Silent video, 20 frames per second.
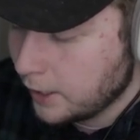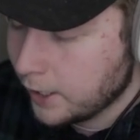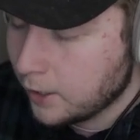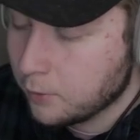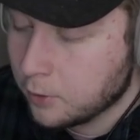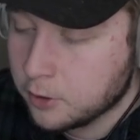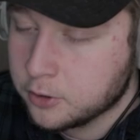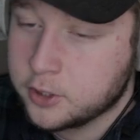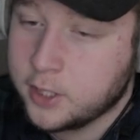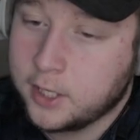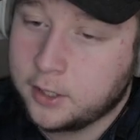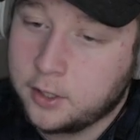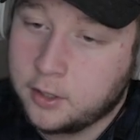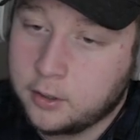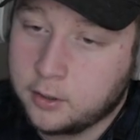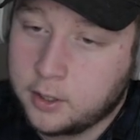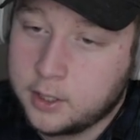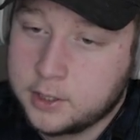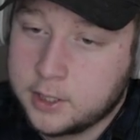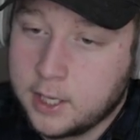get what you're saying though,
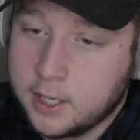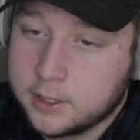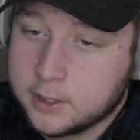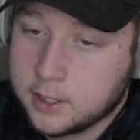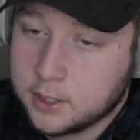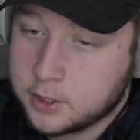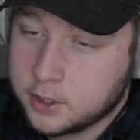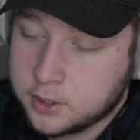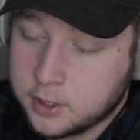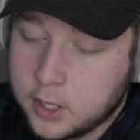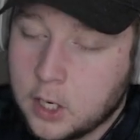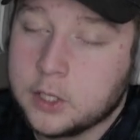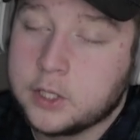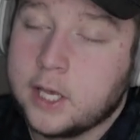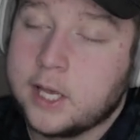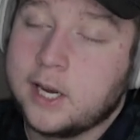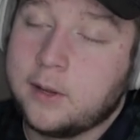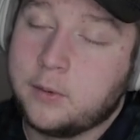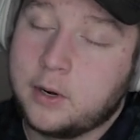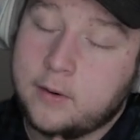because it's just
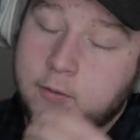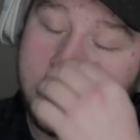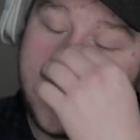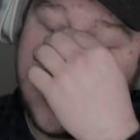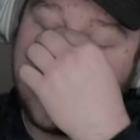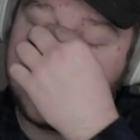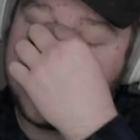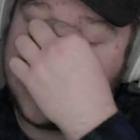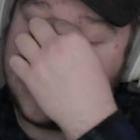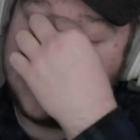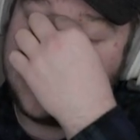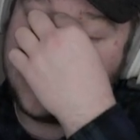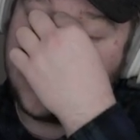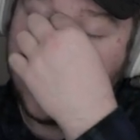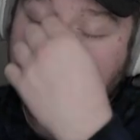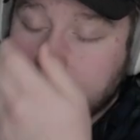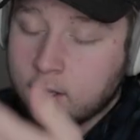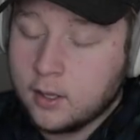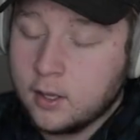irritating whenever you have teams like